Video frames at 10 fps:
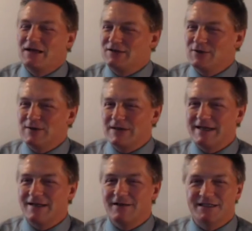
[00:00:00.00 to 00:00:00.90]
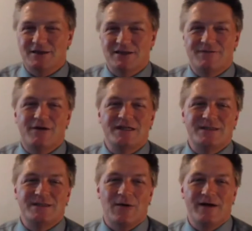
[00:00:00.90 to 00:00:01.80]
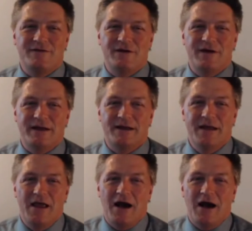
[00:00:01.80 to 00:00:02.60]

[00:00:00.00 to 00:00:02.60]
do it legally. So it's a very smart way of doing it.